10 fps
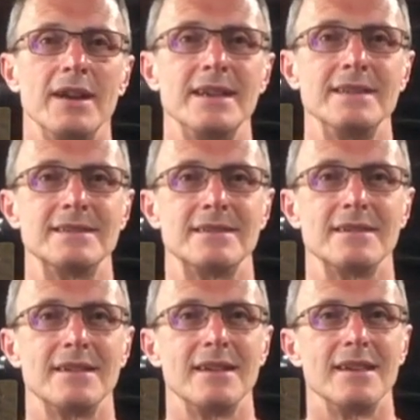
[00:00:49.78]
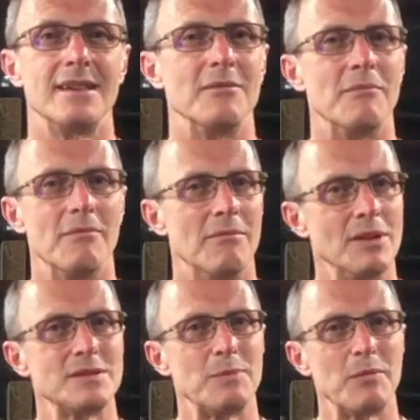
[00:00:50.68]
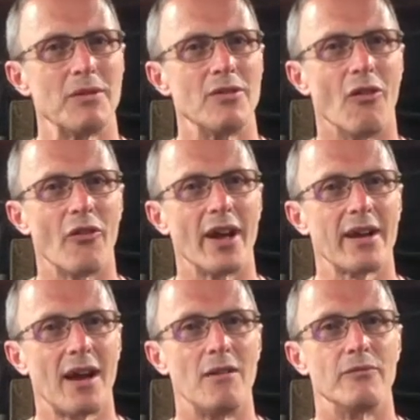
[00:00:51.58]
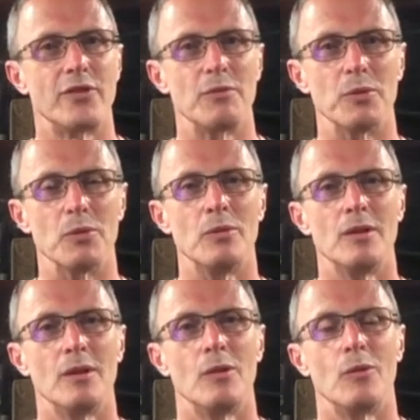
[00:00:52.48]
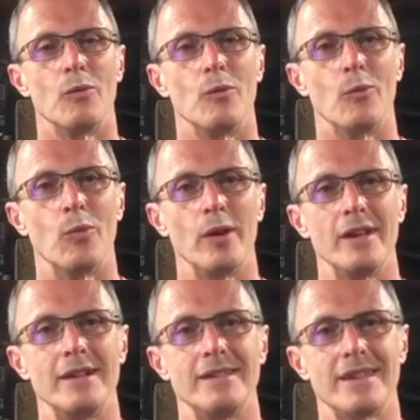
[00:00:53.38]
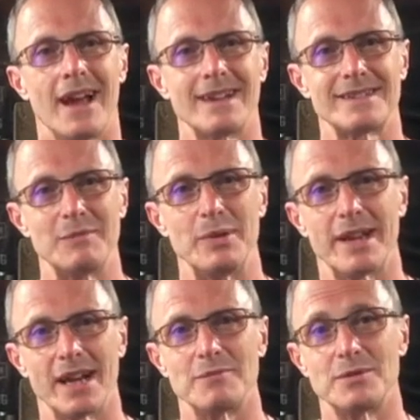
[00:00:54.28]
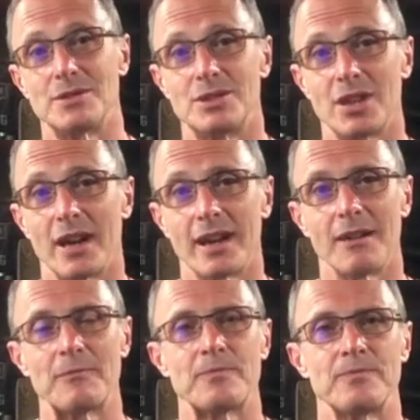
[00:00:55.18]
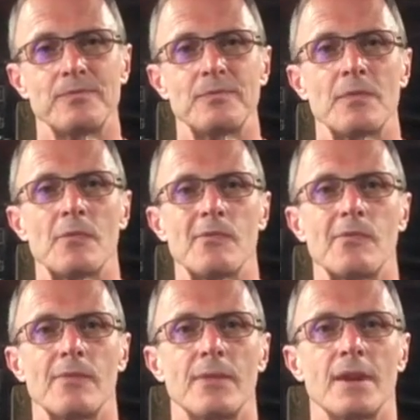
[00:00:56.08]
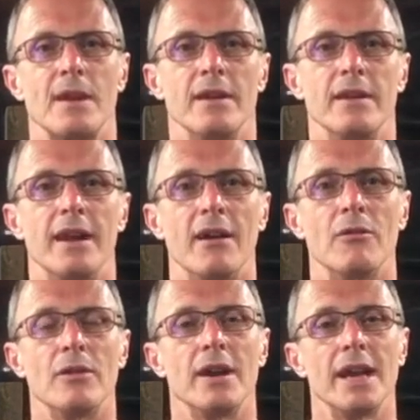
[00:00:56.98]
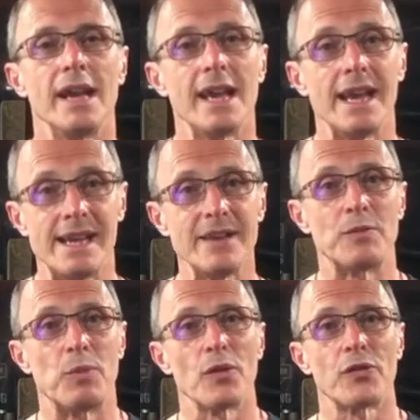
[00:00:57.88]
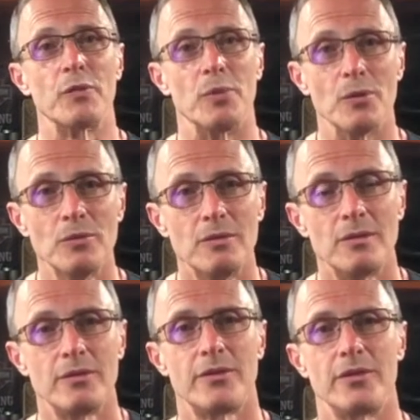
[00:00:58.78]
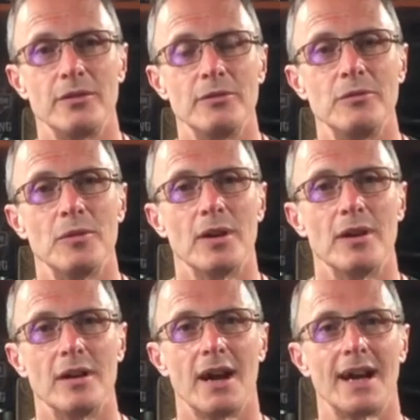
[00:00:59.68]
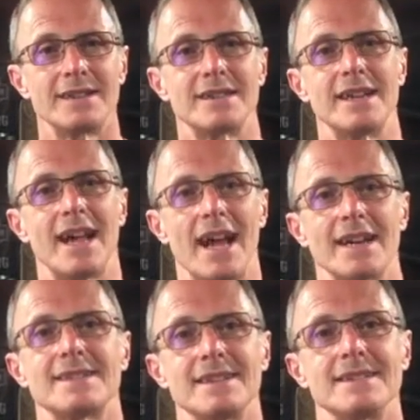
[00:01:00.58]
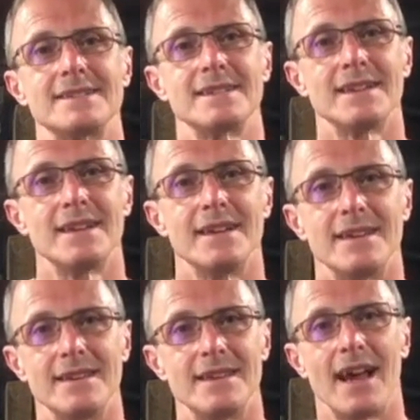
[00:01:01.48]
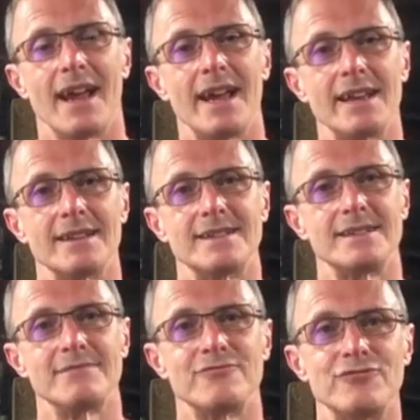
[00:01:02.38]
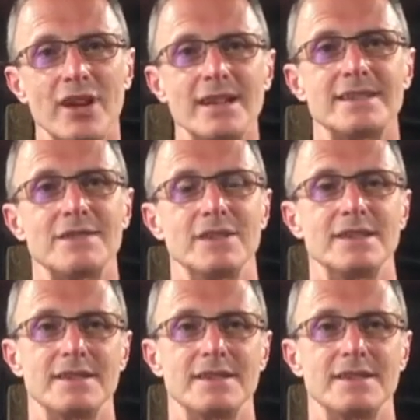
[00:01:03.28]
is that most people are not that comfortable with actually being able to check it. Now, it is possible to actually access that in a relatively